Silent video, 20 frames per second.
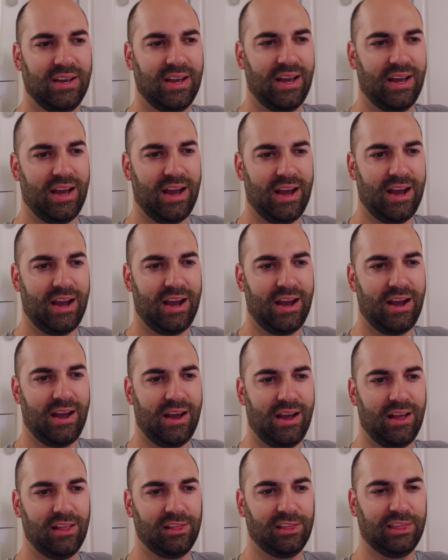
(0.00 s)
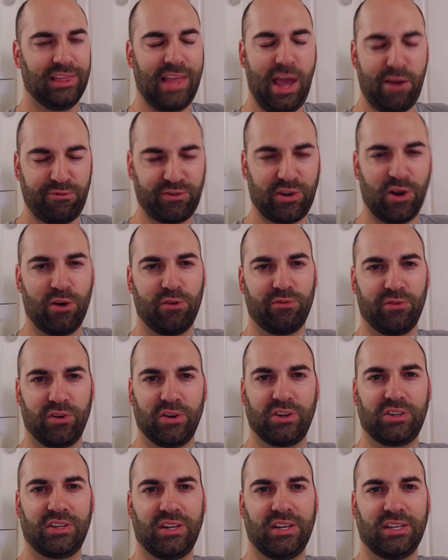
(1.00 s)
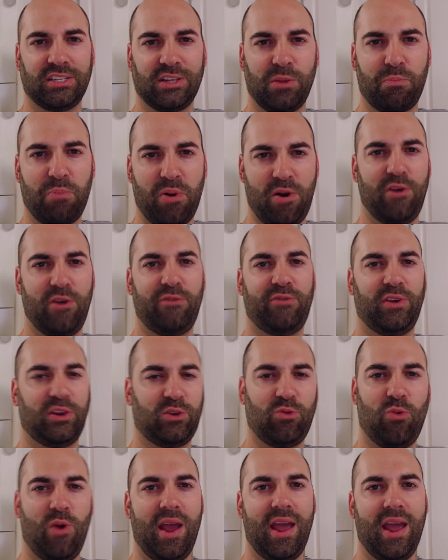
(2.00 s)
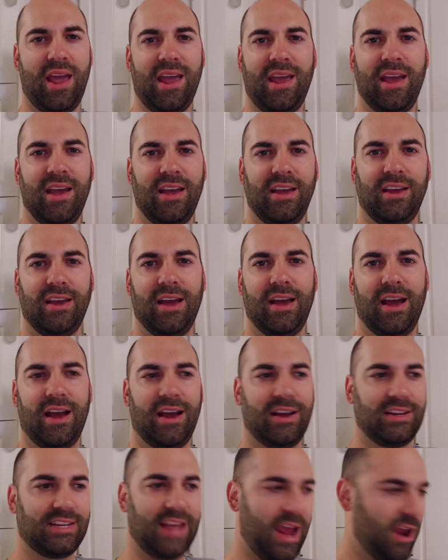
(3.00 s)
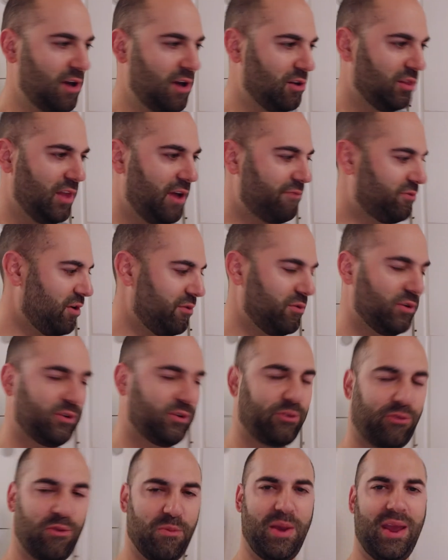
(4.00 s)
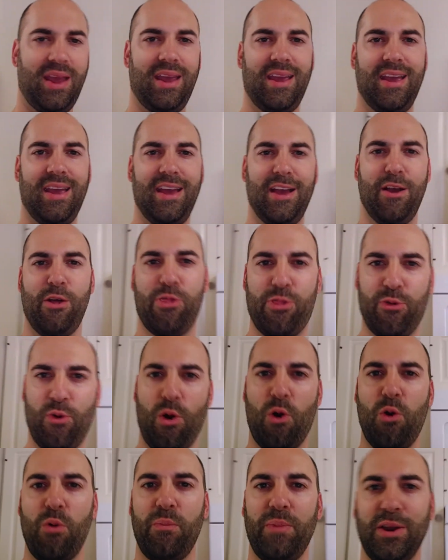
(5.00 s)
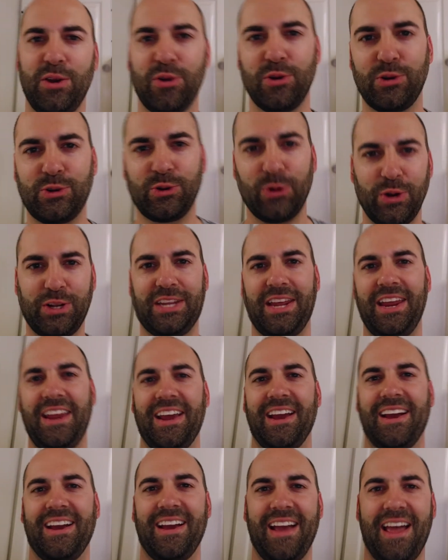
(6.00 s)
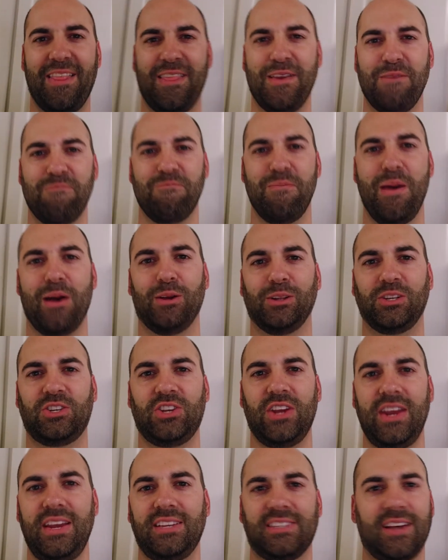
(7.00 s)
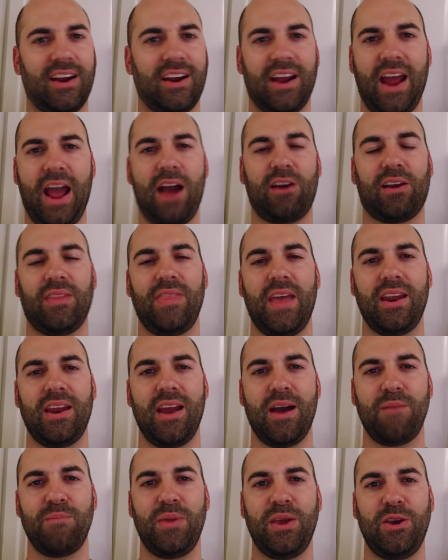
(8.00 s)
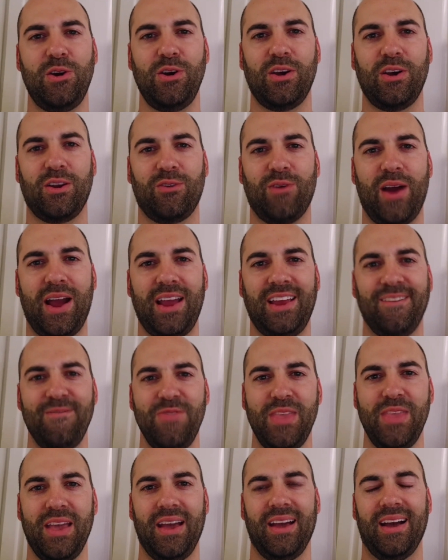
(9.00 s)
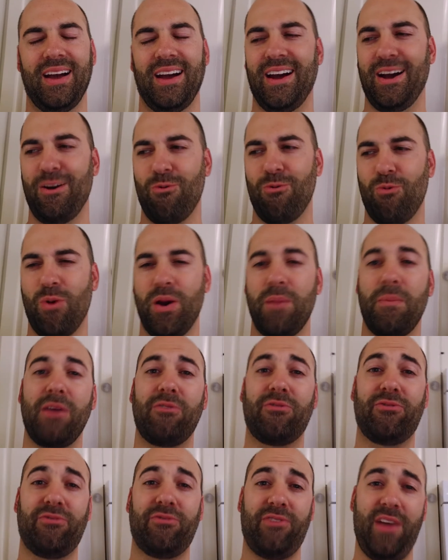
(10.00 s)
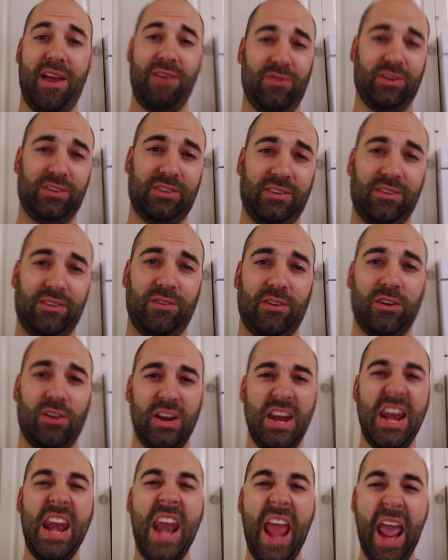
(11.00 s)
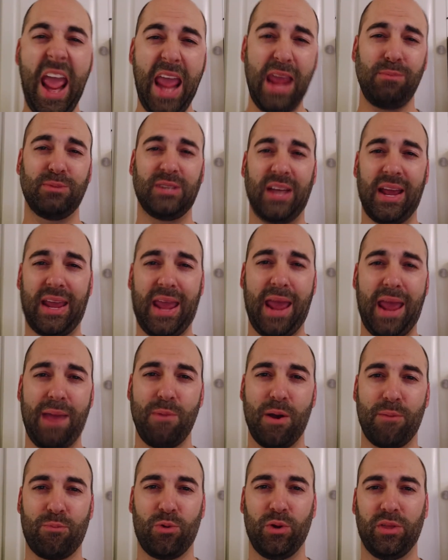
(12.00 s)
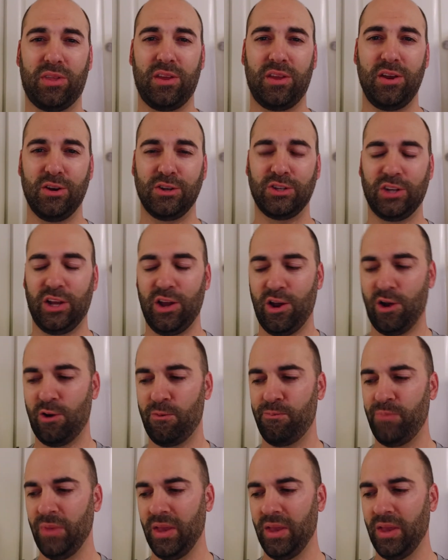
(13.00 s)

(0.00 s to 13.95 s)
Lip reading: Leftovers is a perfect way to handle leftovers for me. Throw them into a tortilla and then melt cheese on it. How can that not be good, right? One of my favorite names I came up with years ago,